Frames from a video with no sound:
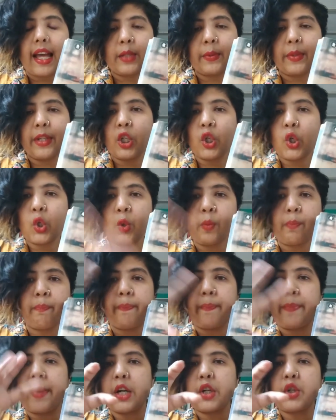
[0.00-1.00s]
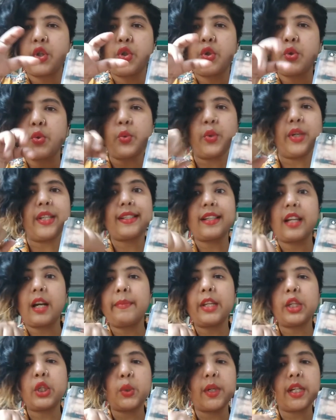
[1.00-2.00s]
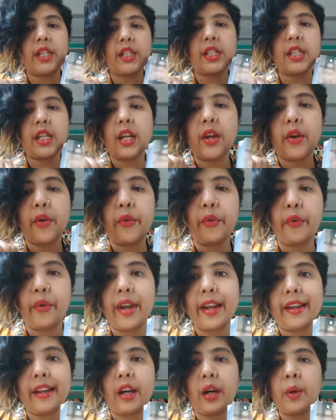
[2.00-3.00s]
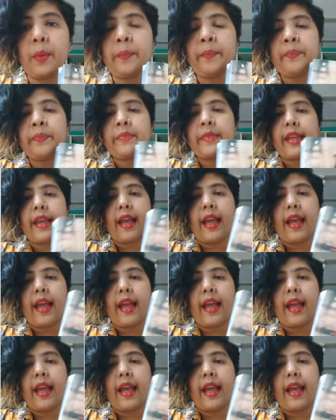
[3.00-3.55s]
as we know, part two is coming to us right now.